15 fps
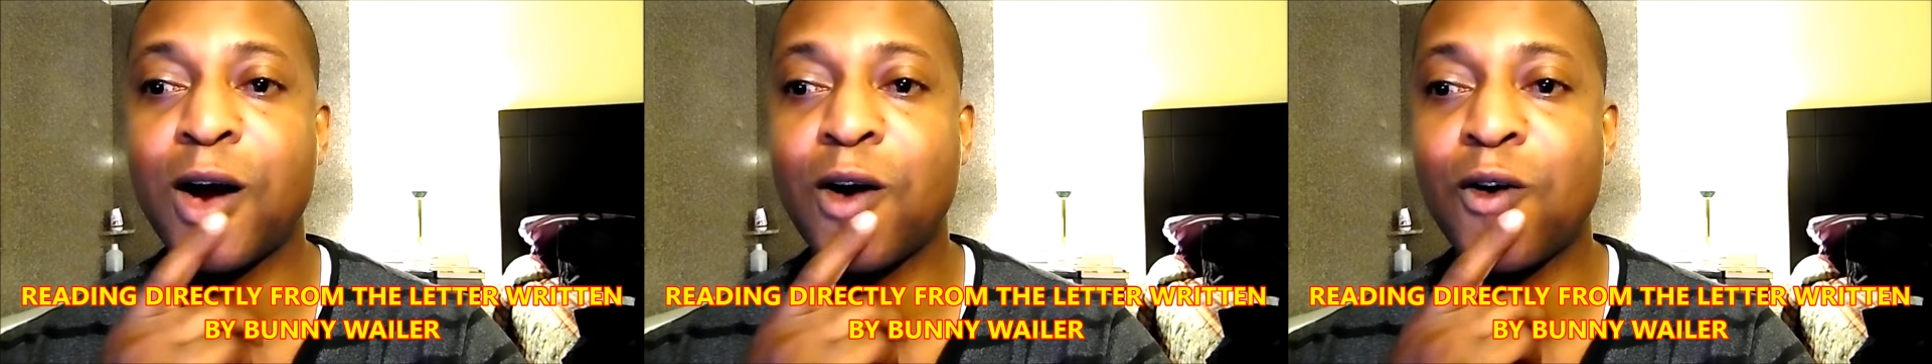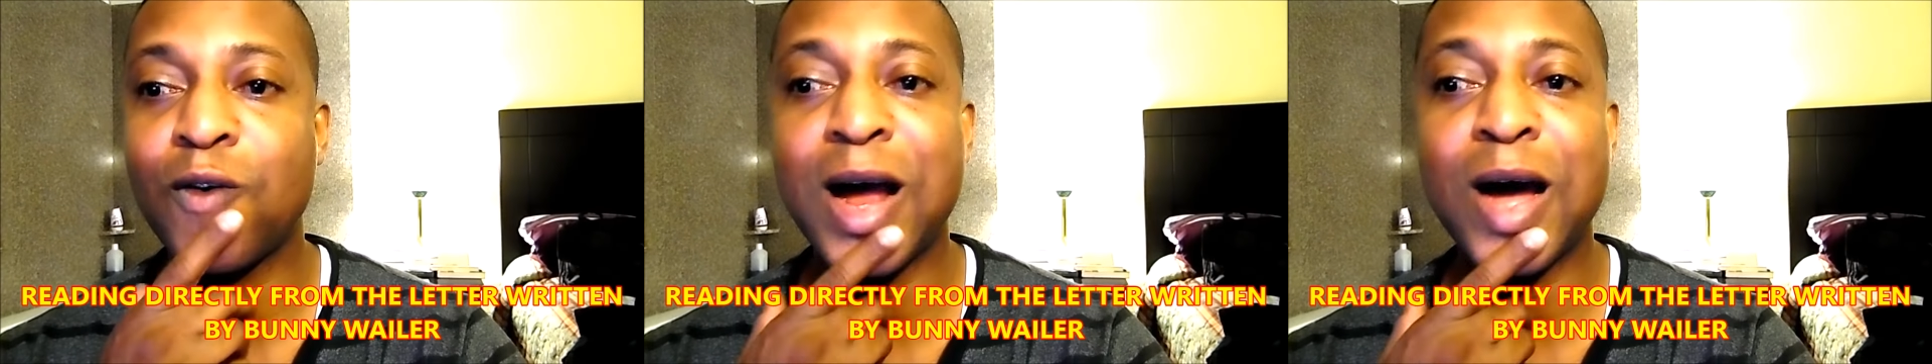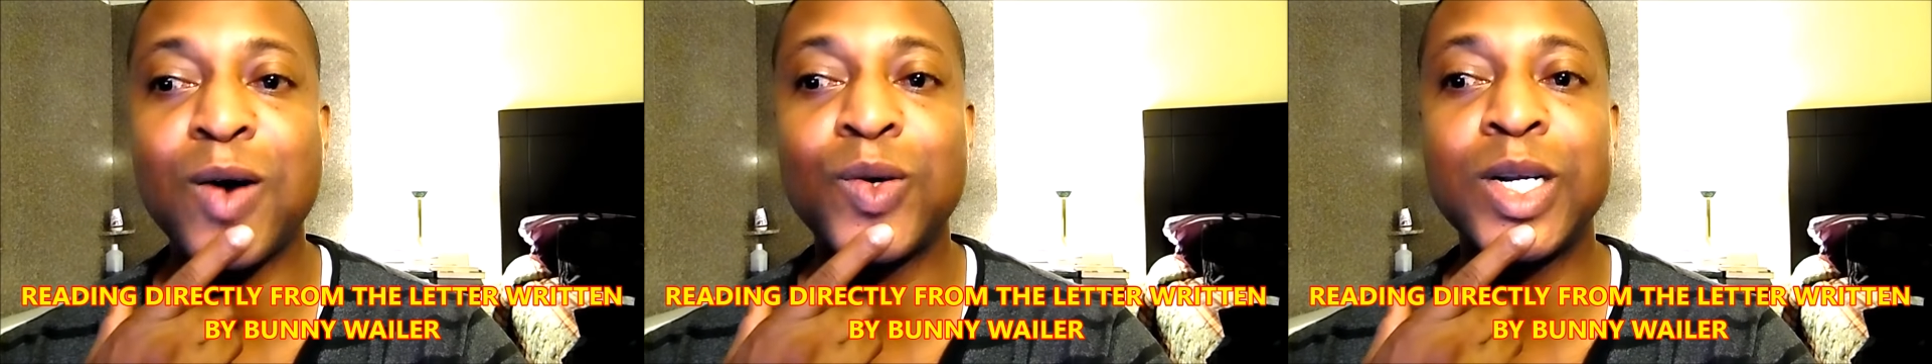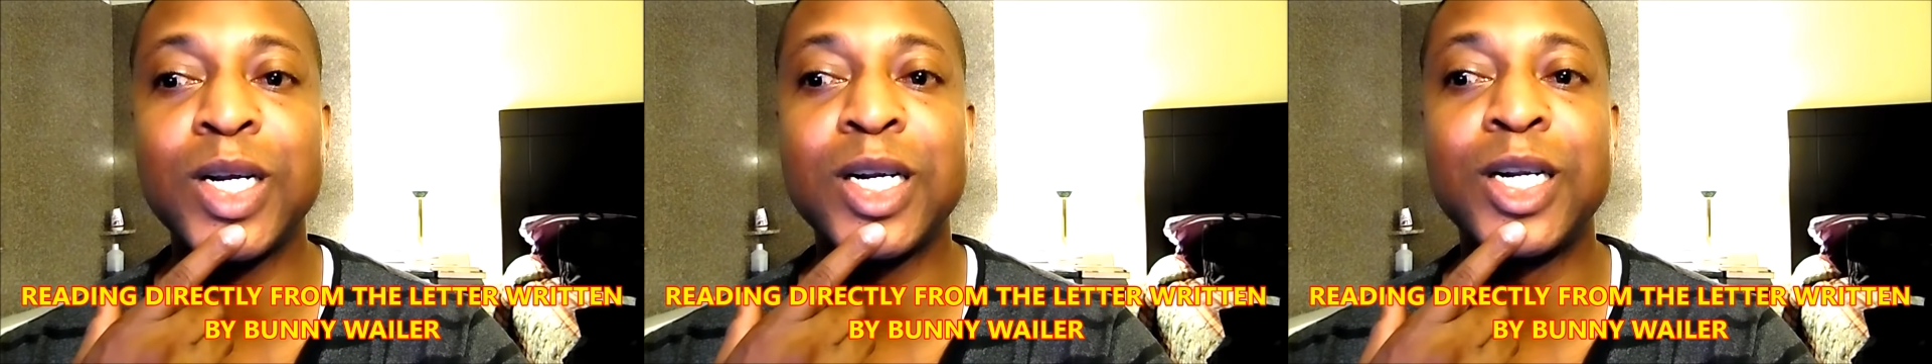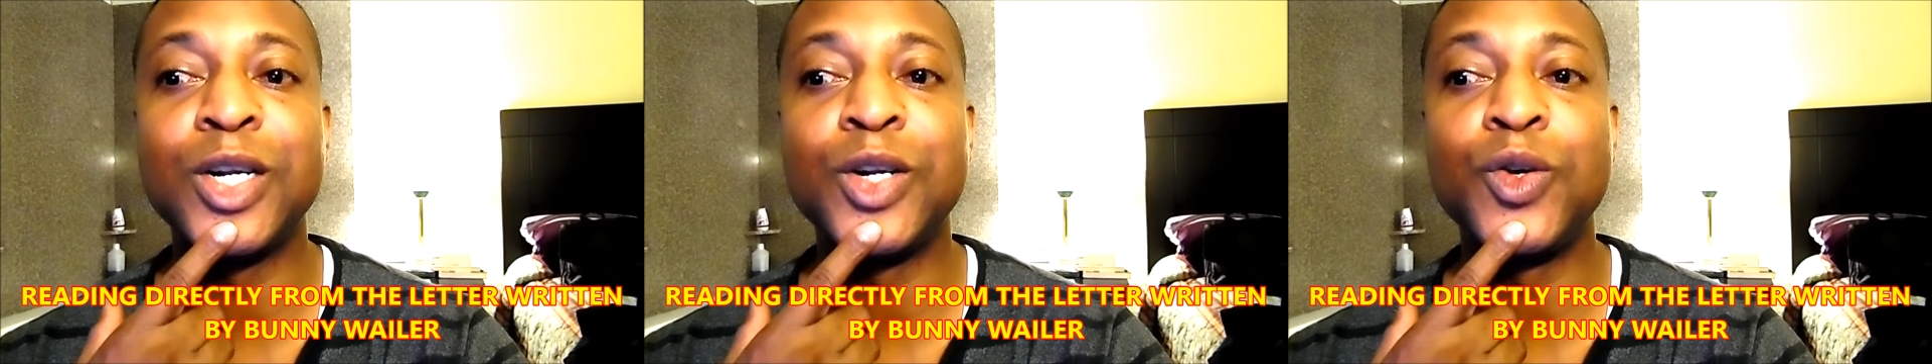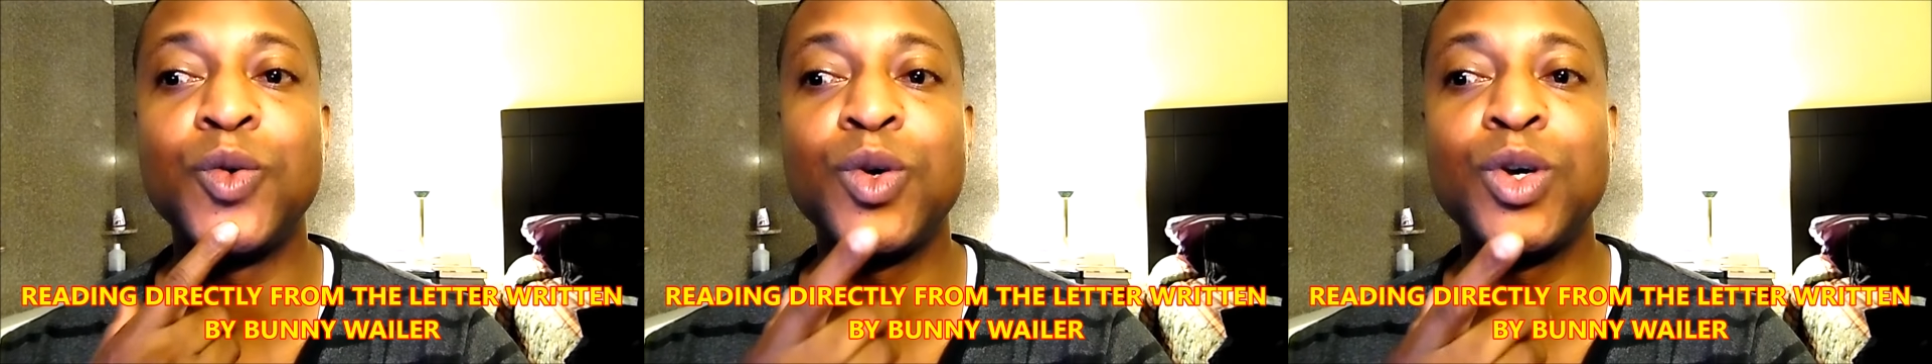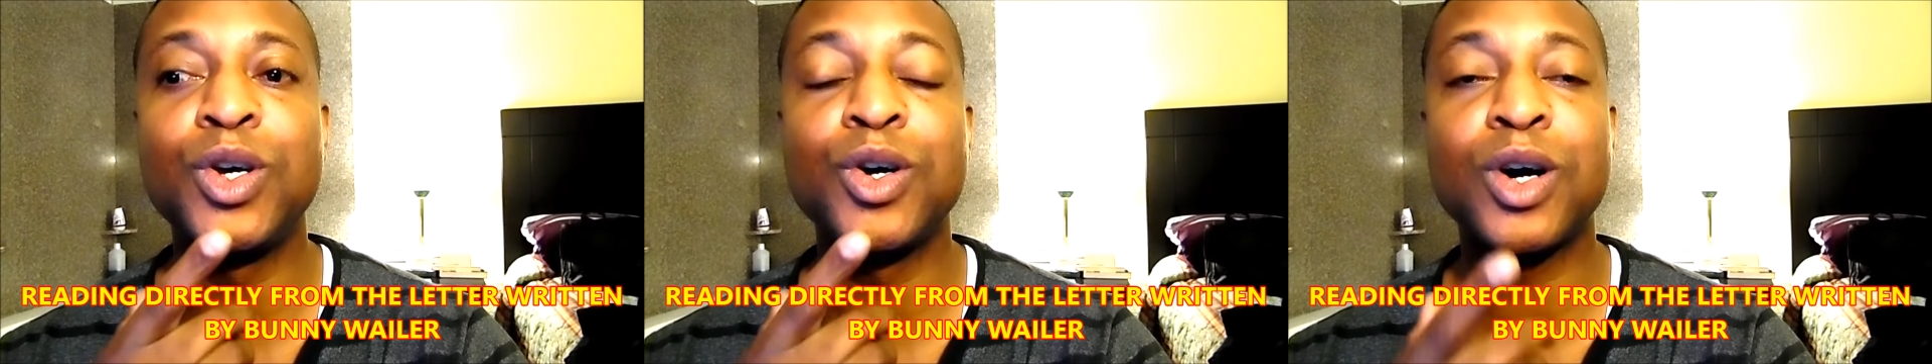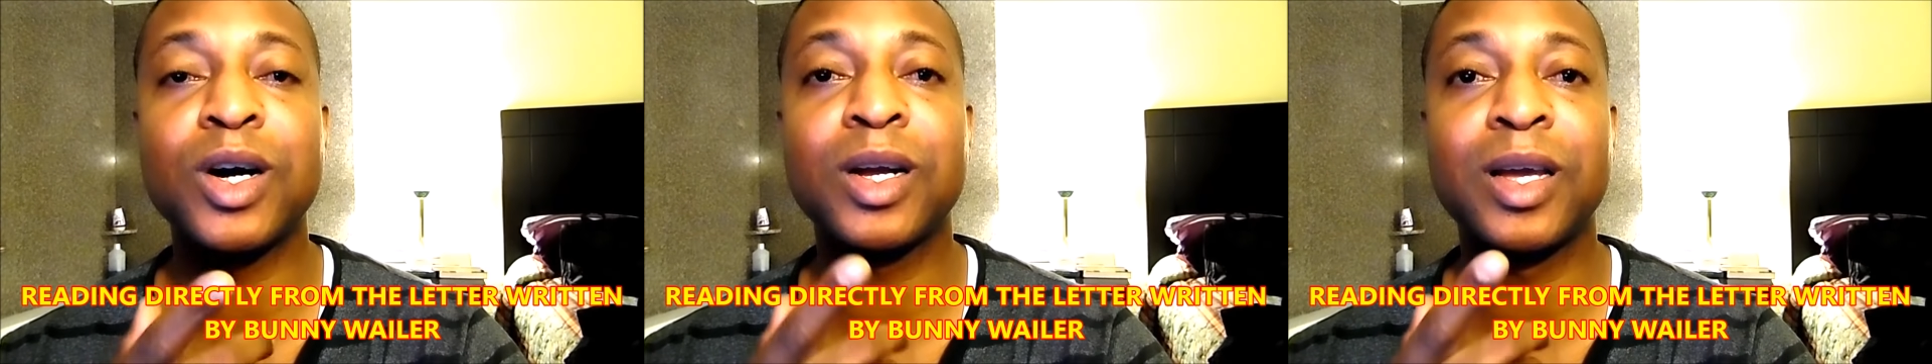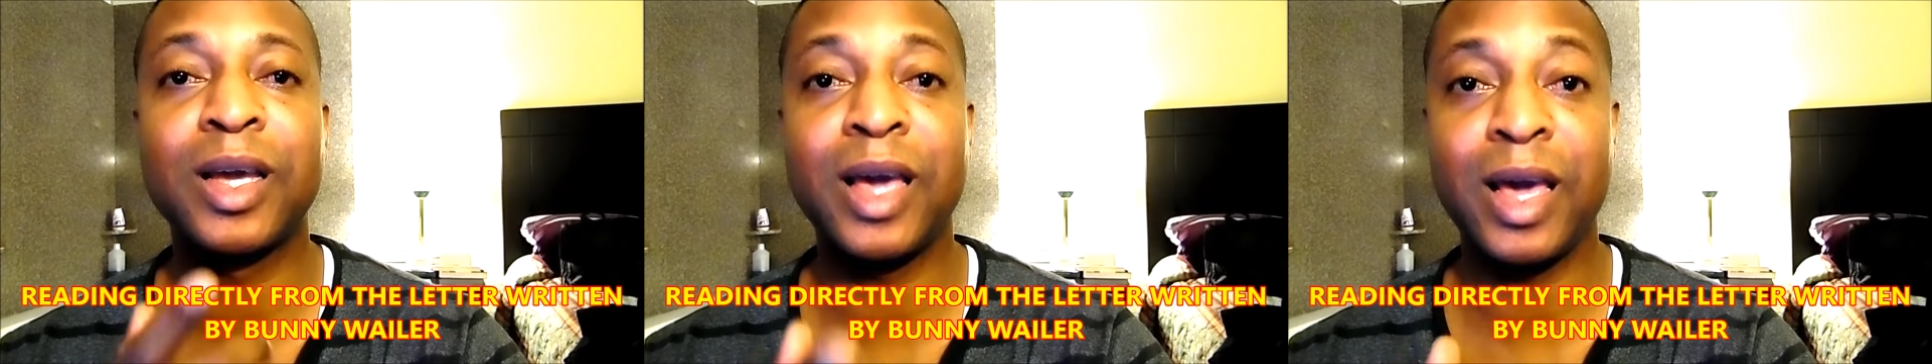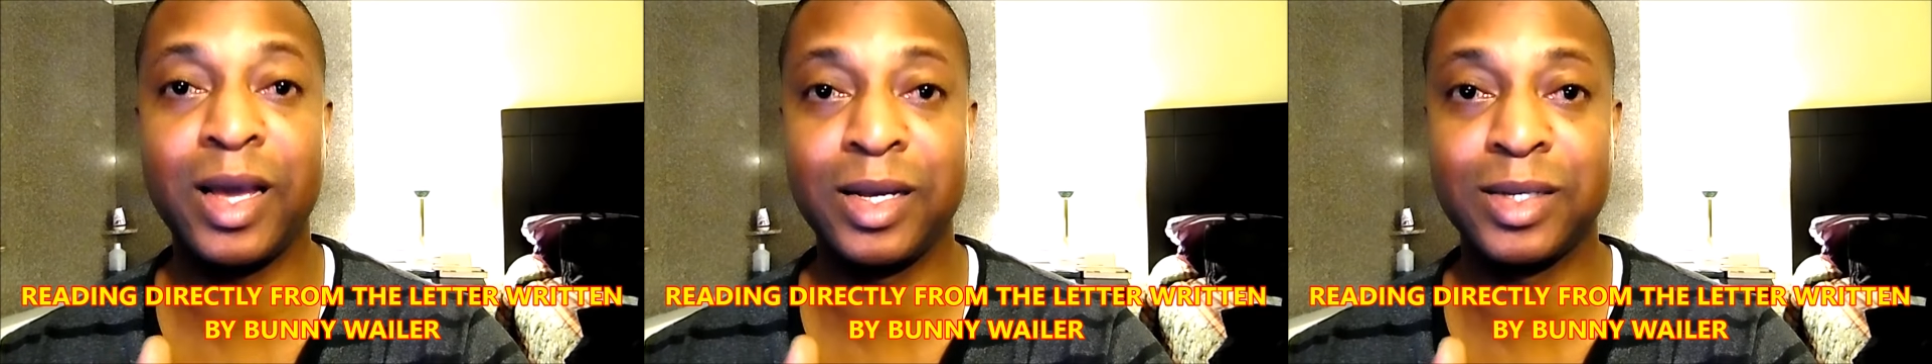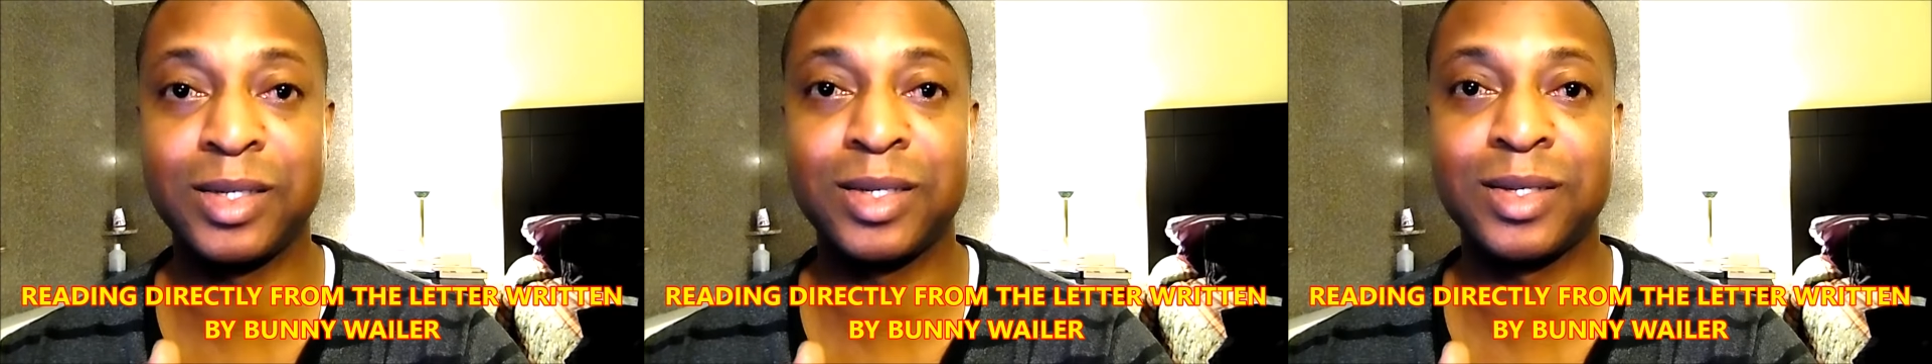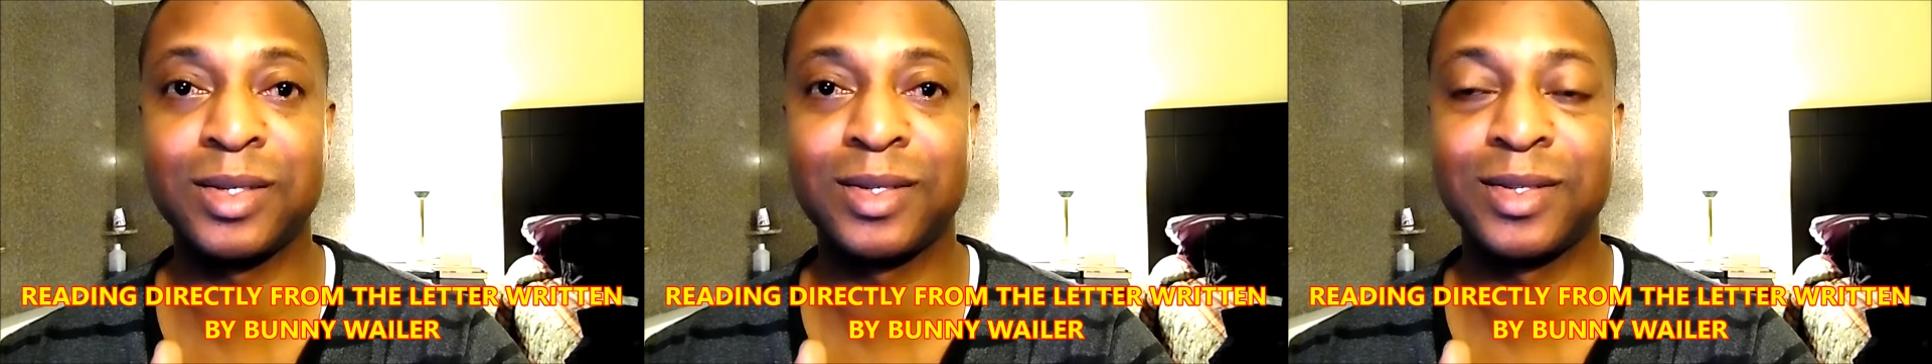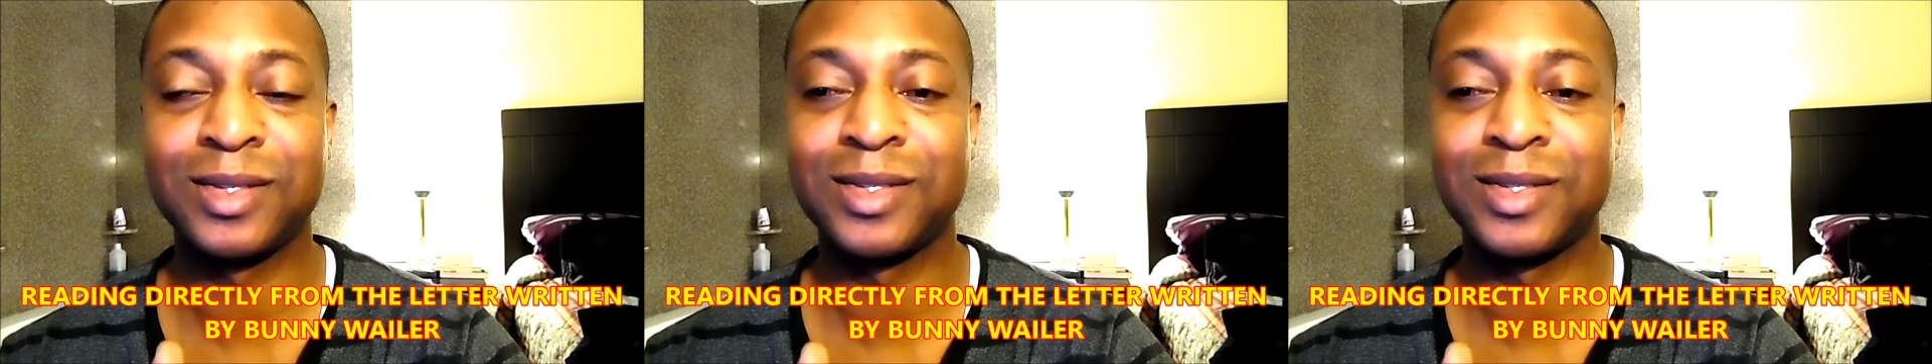around the New York case,